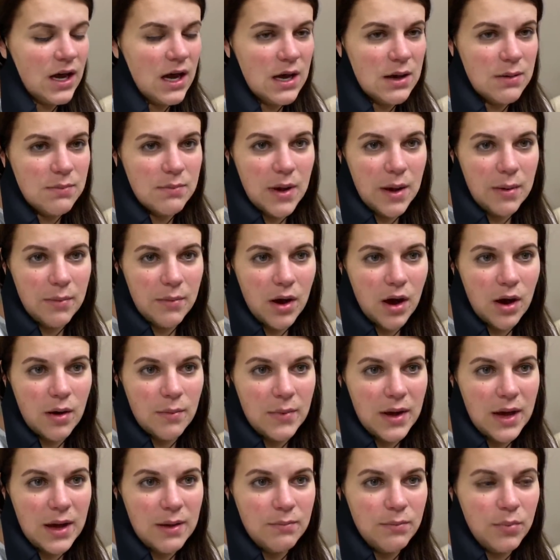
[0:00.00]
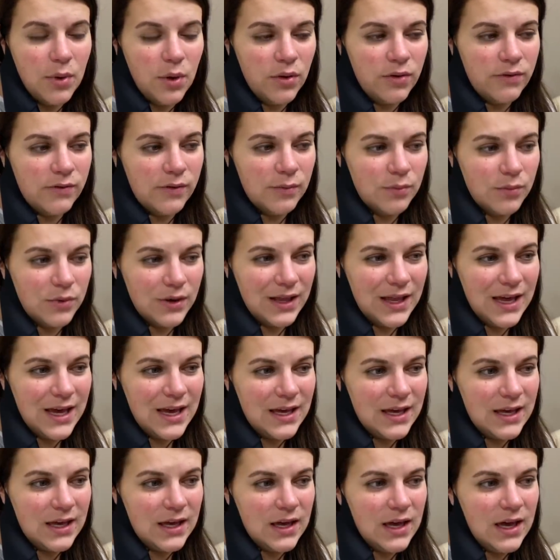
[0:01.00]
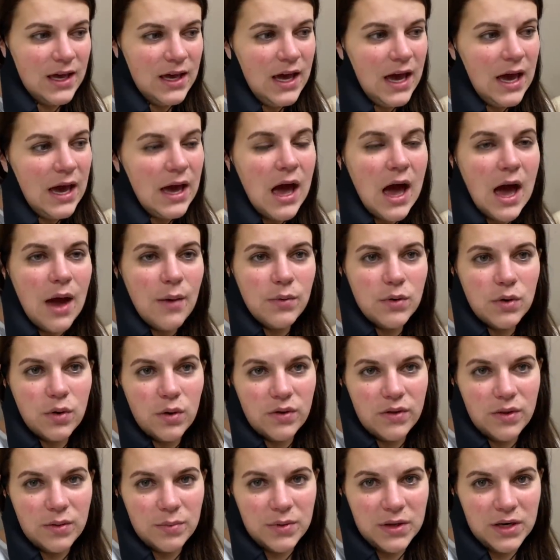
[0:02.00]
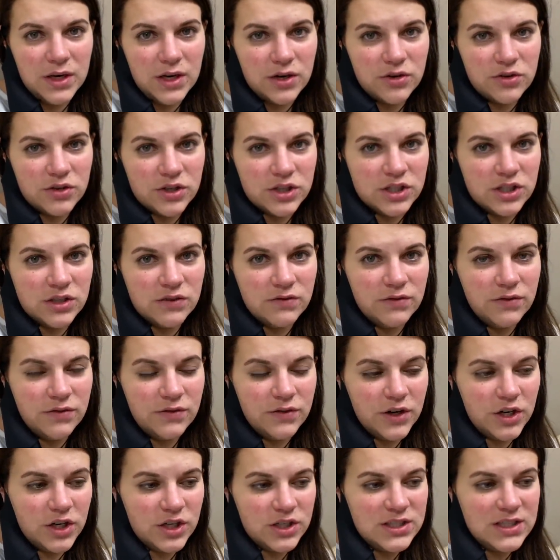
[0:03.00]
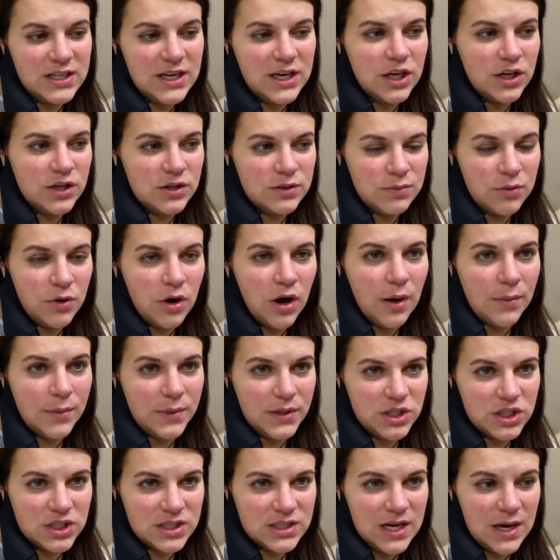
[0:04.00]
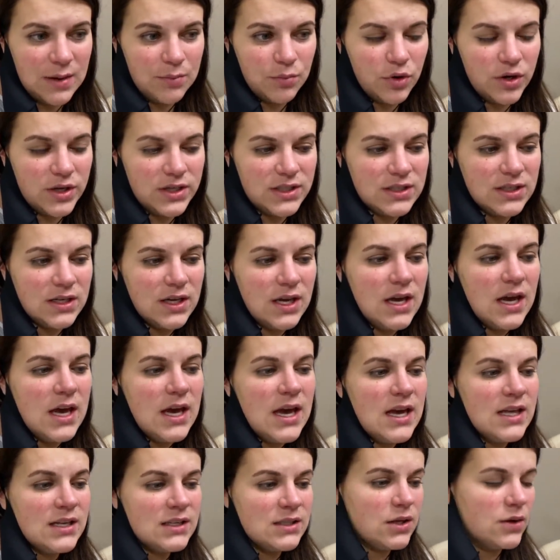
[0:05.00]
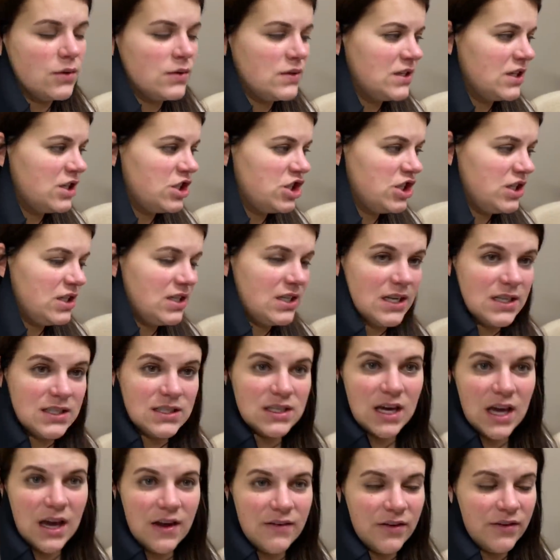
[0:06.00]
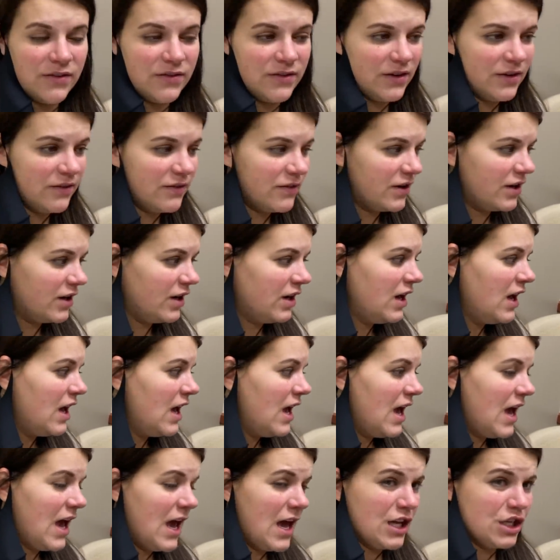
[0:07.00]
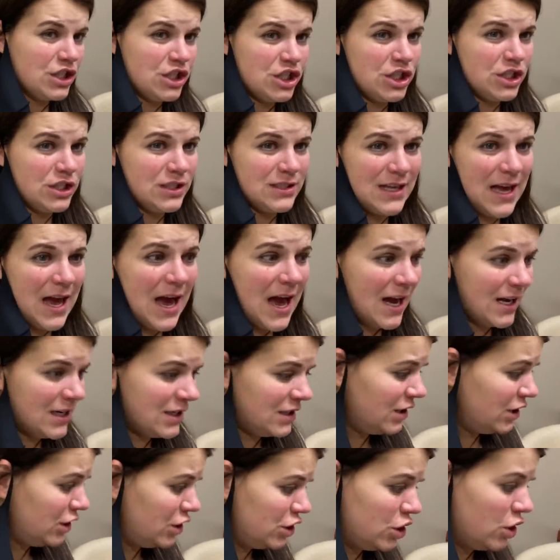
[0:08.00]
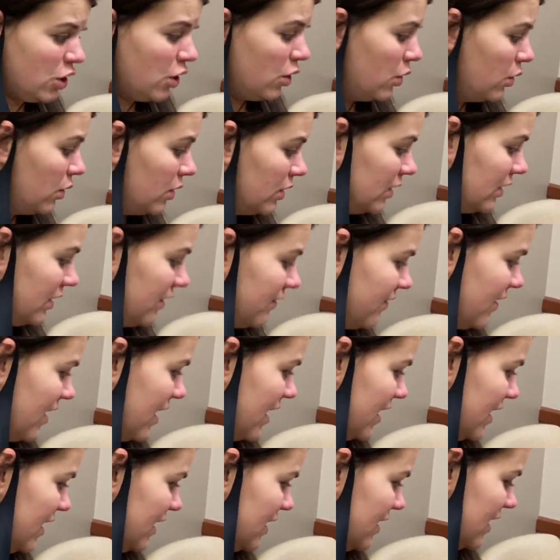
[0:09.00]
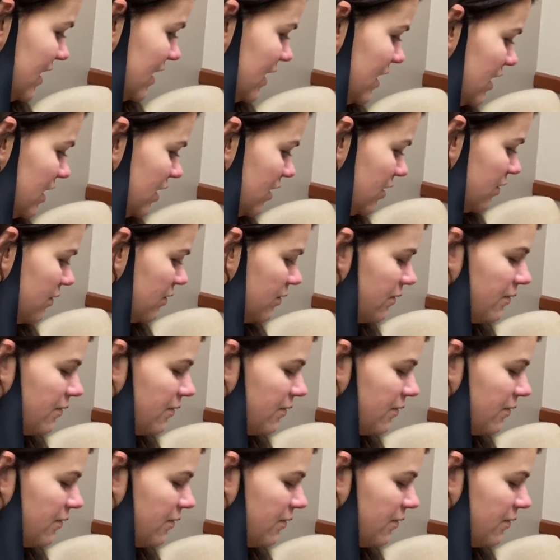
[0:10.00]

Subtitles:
my mom, and both of them were like, I would go to the pediatrician first. It's probably just hemorrhoids. So since she does not have a fever and she's acting totally fine, thank you.